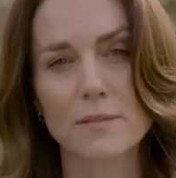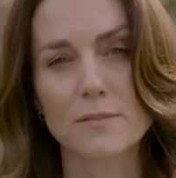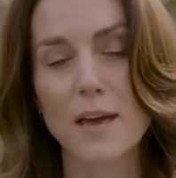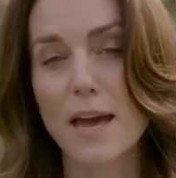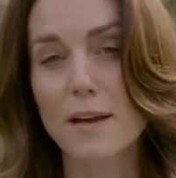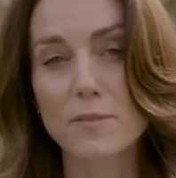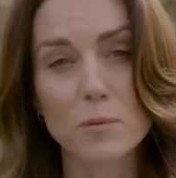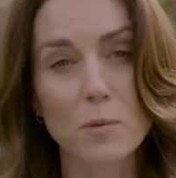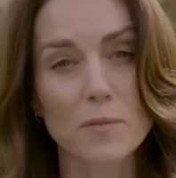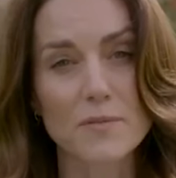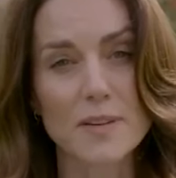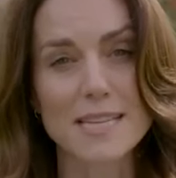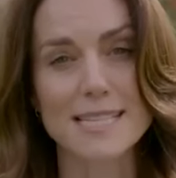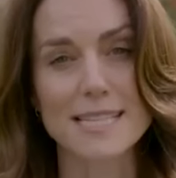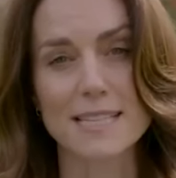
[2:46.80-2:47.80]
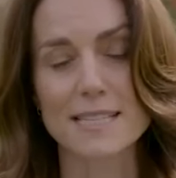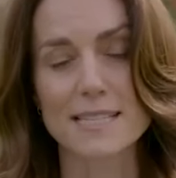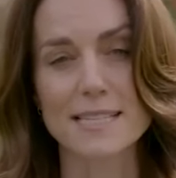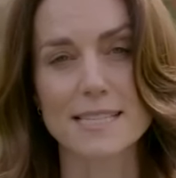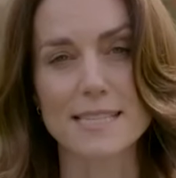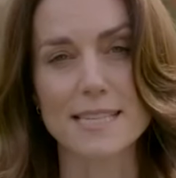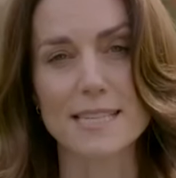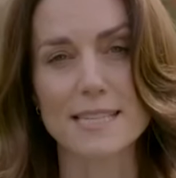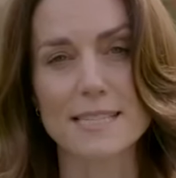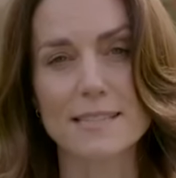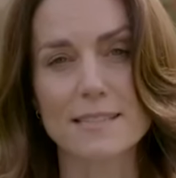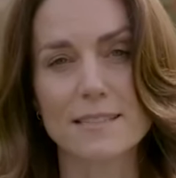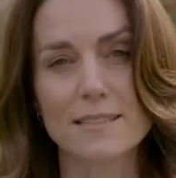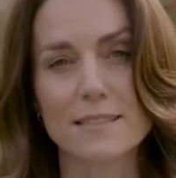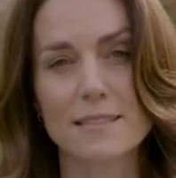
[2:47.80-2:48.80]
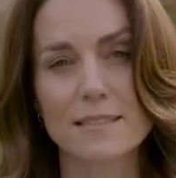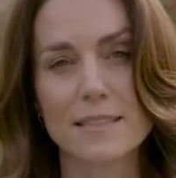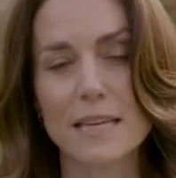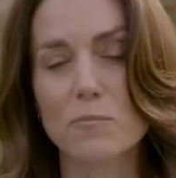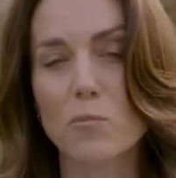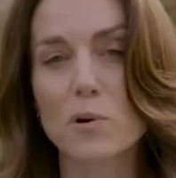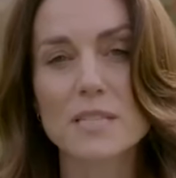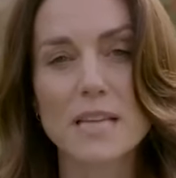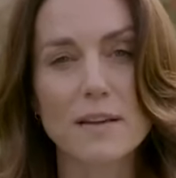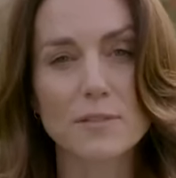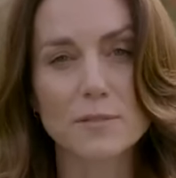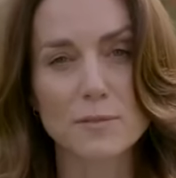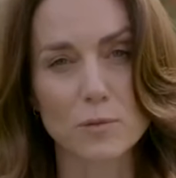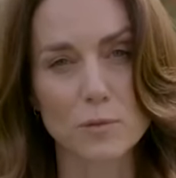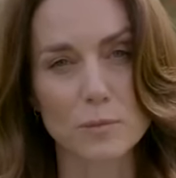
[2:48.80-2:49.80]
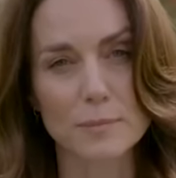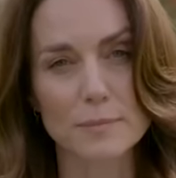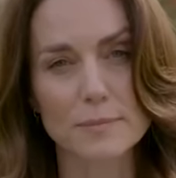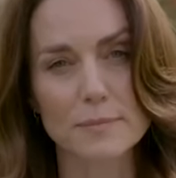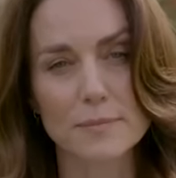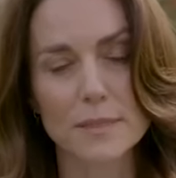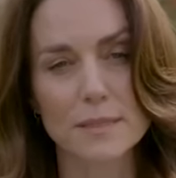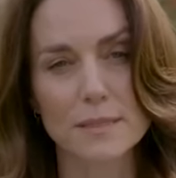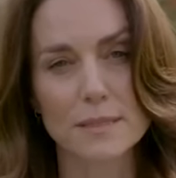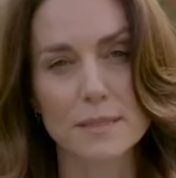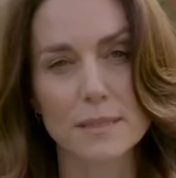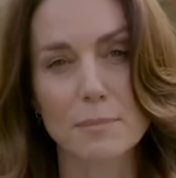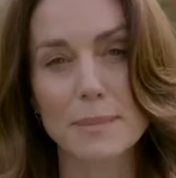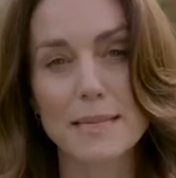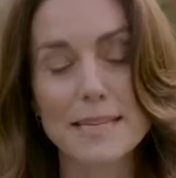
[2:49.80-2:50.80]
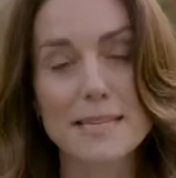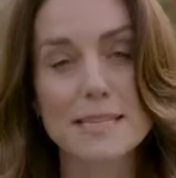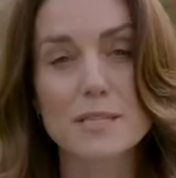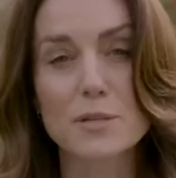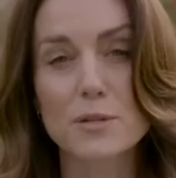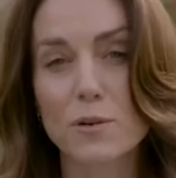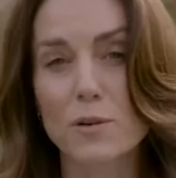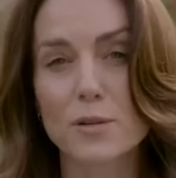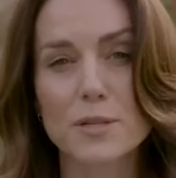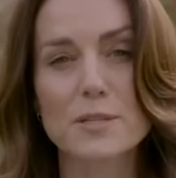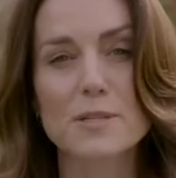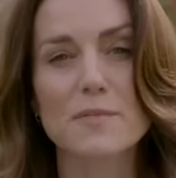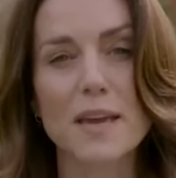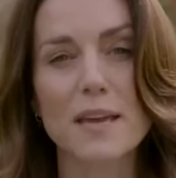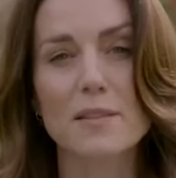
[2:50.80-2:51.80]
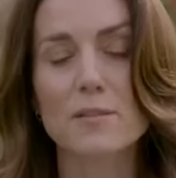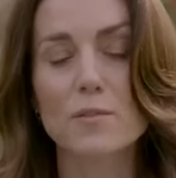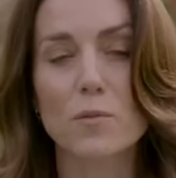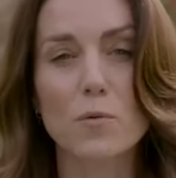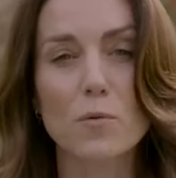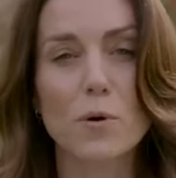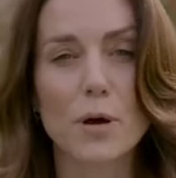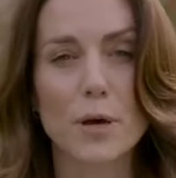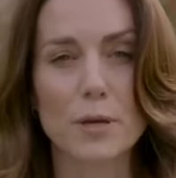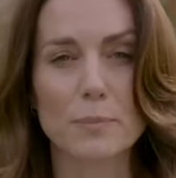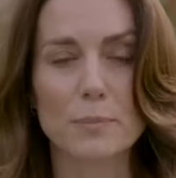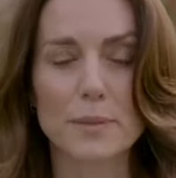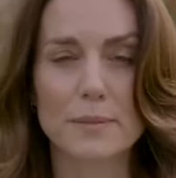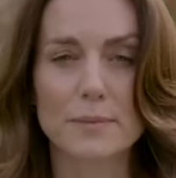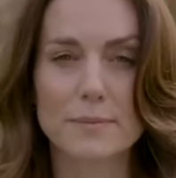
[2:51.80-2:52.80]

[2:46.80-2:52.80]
For everyone facing this disease, in whatever form, please do not lose faith or hope.